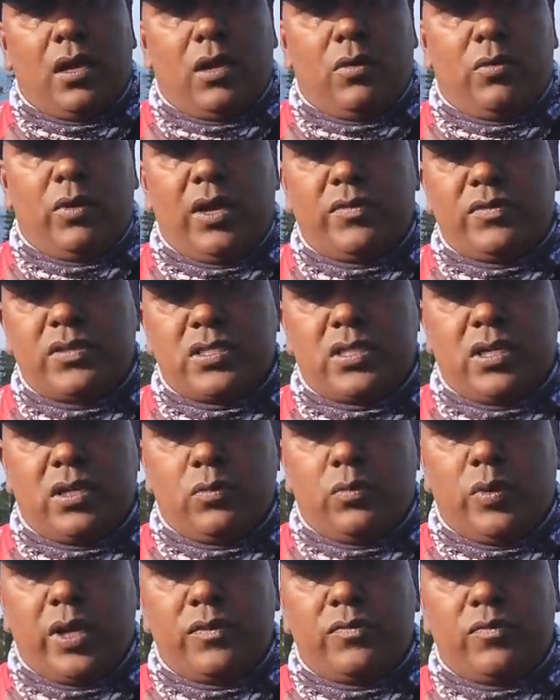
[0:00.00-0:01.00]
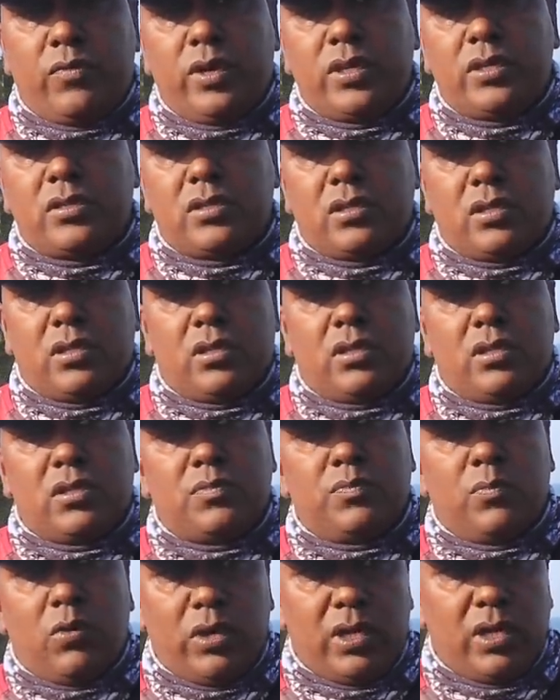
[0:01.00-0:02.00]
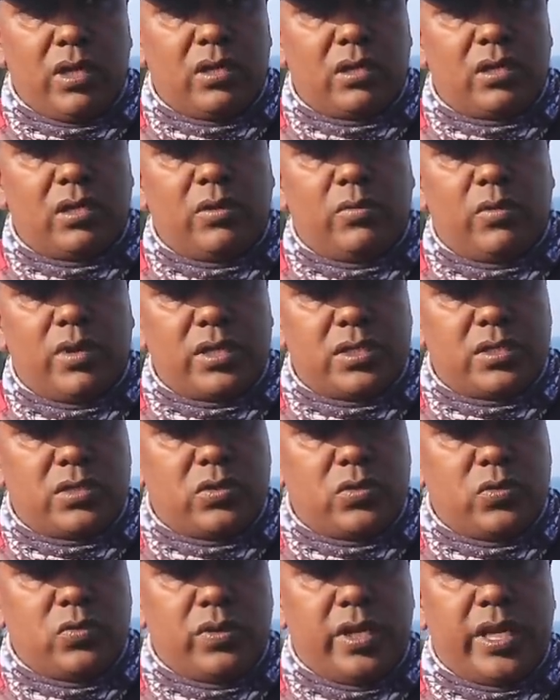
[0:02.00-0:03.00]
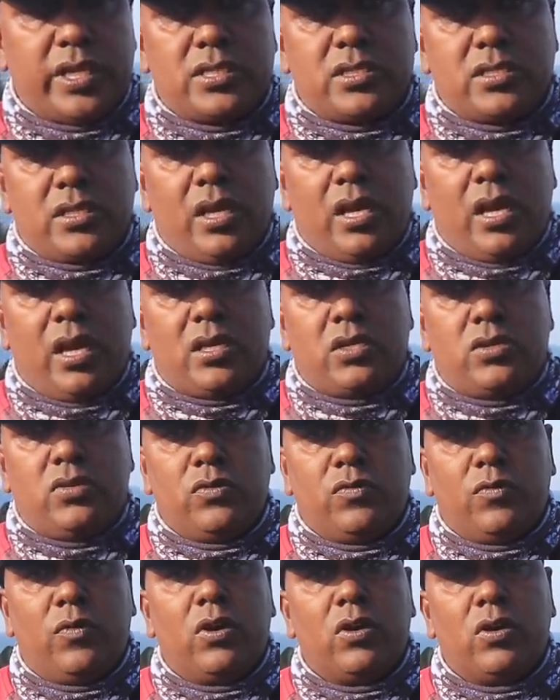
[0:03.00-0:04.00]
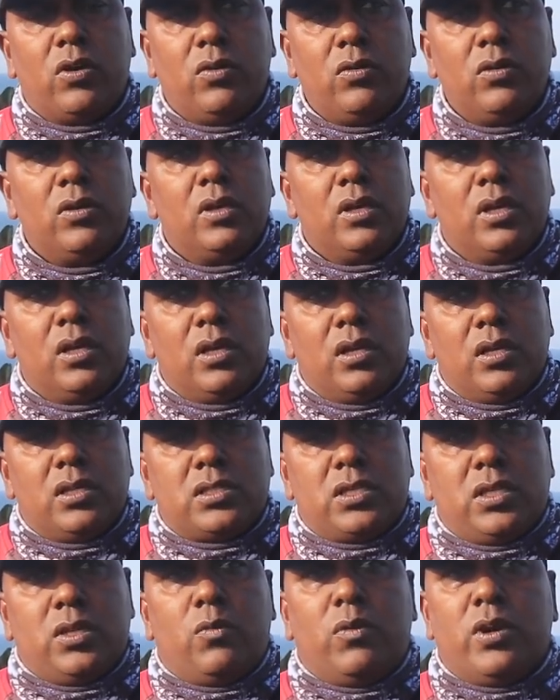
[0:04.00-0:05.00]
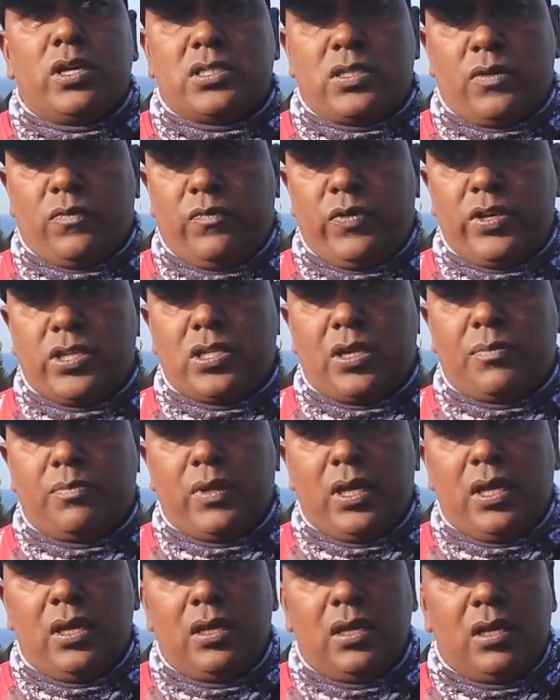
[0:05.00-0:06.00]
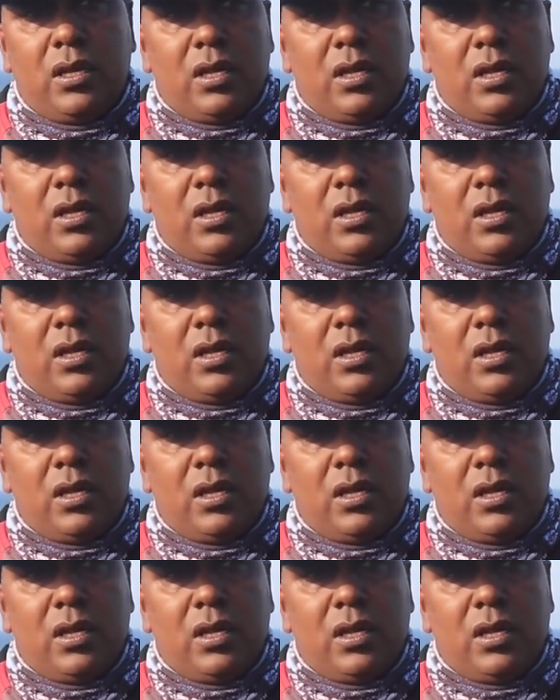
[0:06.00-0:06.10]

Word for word: We'll have to sit and wait for it. This morning there was 2 nets at Yurongo. So there was some fish up there,